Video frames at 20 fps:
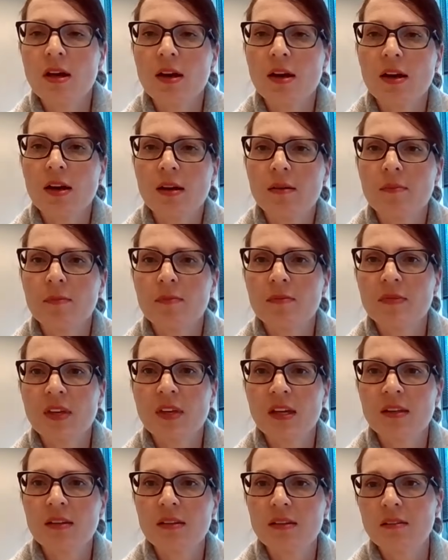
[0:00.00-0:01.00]
um,
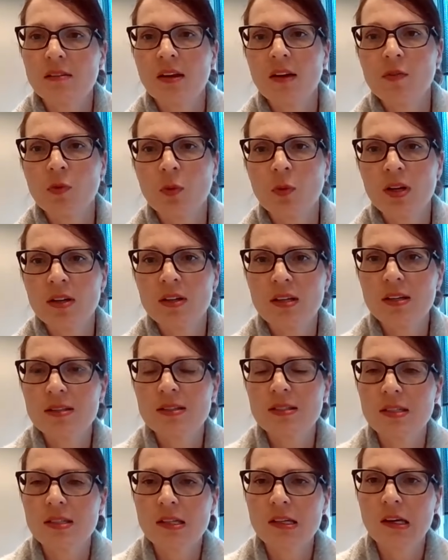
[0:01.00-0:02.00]
that the loved one
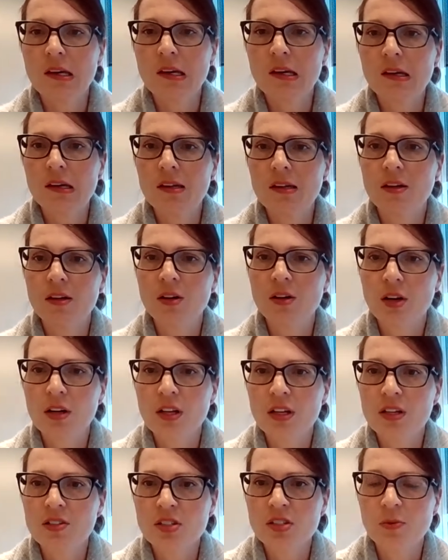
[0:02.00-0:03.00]
needs to get a
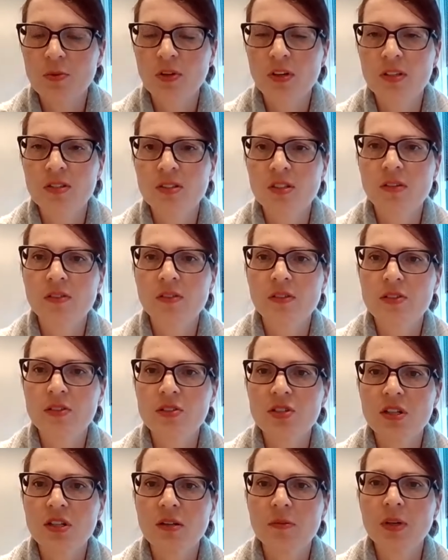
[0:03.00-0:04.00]
guardianship or
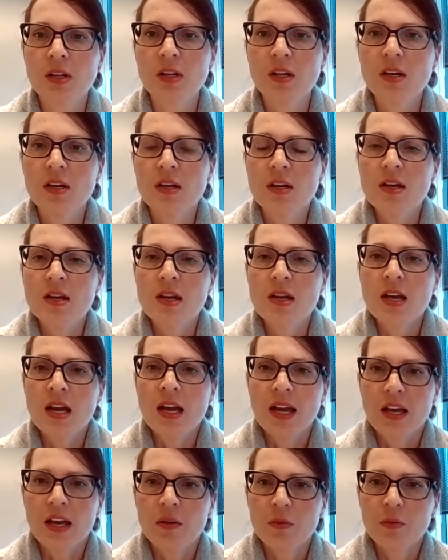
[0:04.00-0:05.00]
conservatorship.
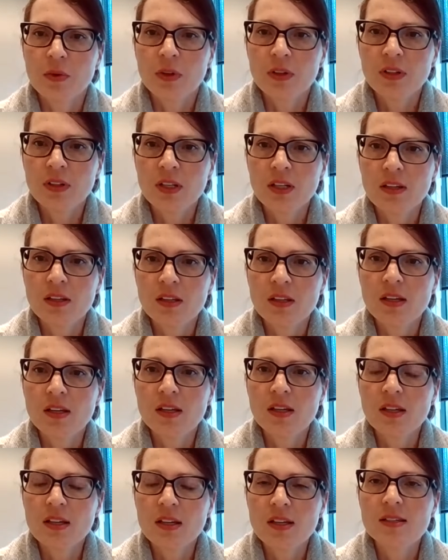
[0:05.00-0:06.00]
And really,
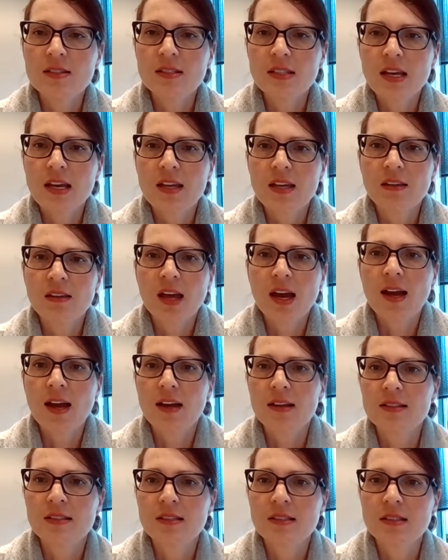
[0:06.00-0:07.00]
it is a
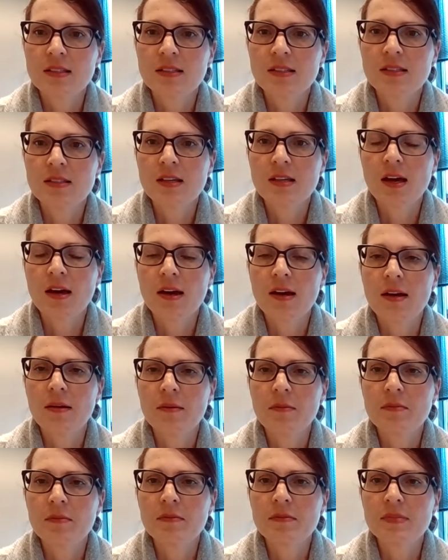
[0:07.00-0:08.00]
last
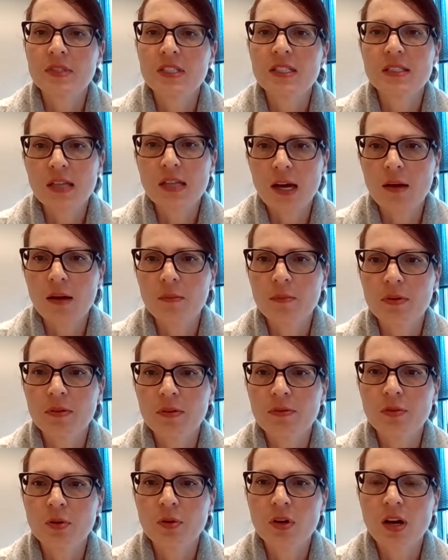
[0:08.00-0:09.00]
um, step
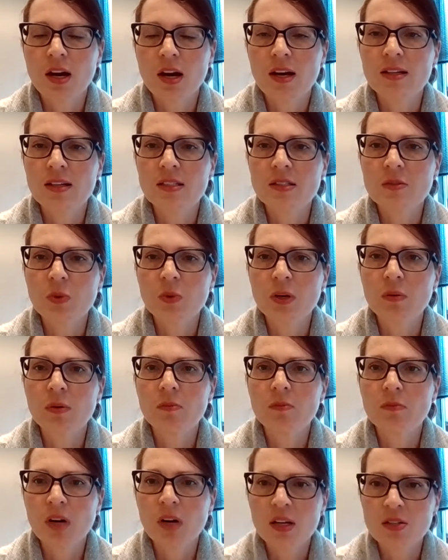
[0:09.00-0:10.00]
for us. We
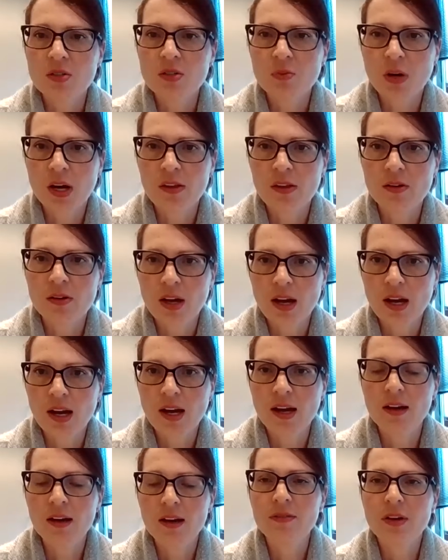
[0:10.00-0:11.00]
would much rather
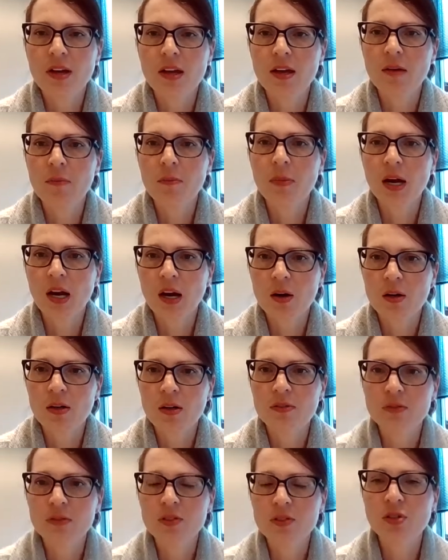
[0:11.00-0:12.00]
have a
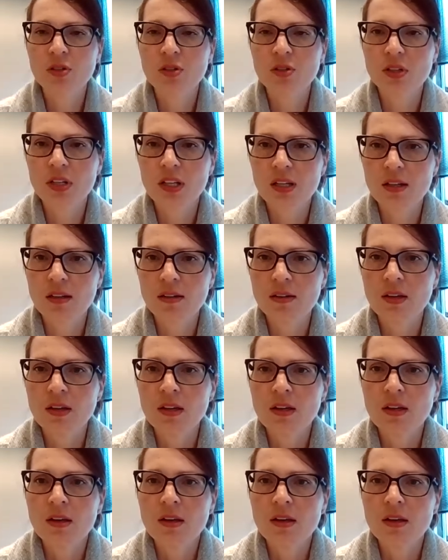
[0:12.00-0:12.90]
power of attorney